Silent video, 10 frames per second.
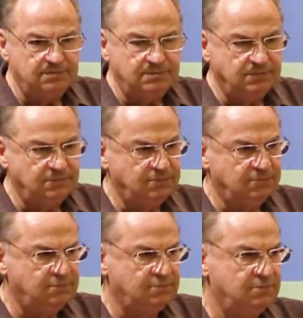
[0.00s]

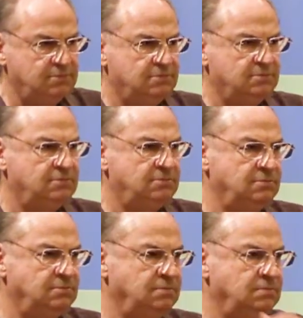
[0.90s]

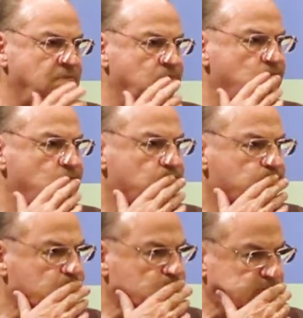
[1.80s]

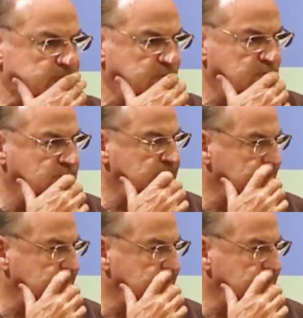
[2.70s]
No one is speaking in this clip.